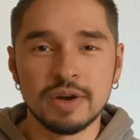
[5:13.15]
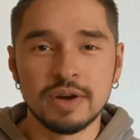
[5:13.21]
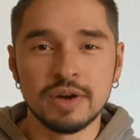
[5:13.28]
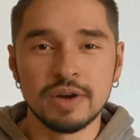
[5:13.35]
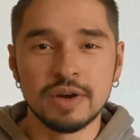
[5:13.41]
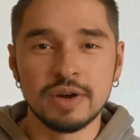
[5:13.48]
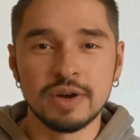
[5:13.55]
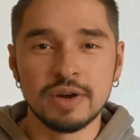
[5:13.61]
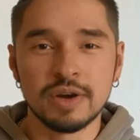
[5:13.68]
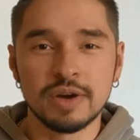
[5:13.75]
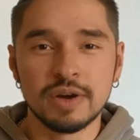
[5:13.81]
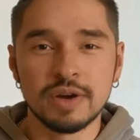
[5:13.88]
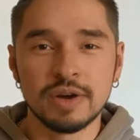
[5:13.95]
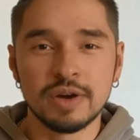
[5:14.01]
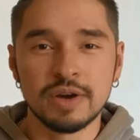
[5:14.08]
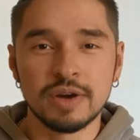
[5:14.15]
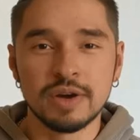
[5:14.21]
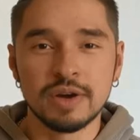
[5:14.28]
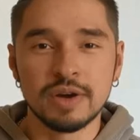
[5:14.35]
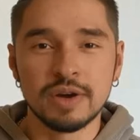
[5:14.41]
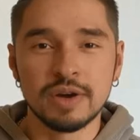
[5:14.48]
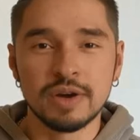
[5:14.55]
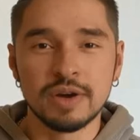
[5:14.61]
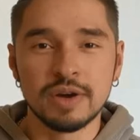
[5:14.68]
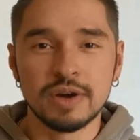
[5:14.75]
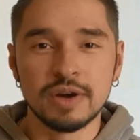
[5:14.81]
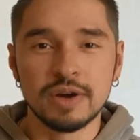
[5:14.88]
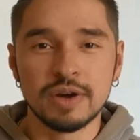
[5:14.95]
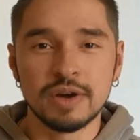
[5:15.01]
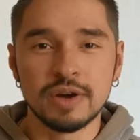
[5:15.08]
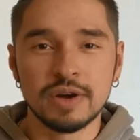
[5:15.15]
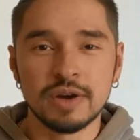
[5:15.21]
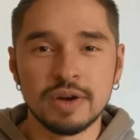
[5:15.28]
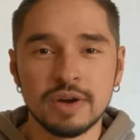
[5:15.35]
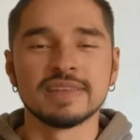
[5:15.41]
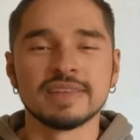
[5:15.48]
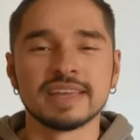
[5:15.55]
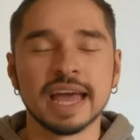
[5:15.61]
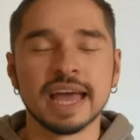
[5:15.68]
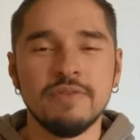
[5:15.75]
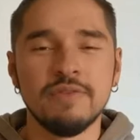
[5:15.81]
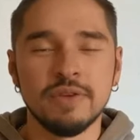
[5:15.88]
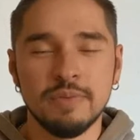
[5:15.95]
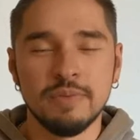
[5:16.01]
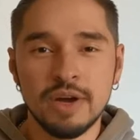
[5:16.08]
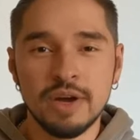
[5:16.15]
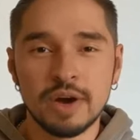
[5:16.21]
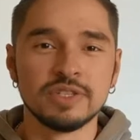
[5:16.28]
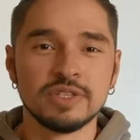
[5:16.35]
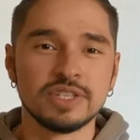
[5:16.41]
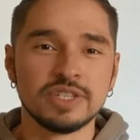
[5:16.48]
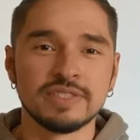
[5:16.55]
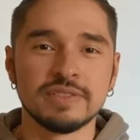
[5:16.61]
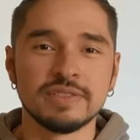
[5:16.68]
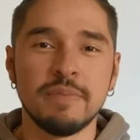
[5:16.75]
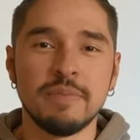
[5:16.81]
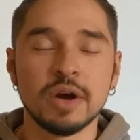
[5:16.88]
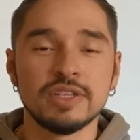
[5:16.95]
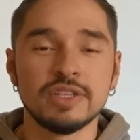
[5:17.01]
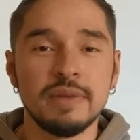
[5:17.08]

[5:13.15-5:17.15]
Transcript: Here is the video. Hey football coaches, Mark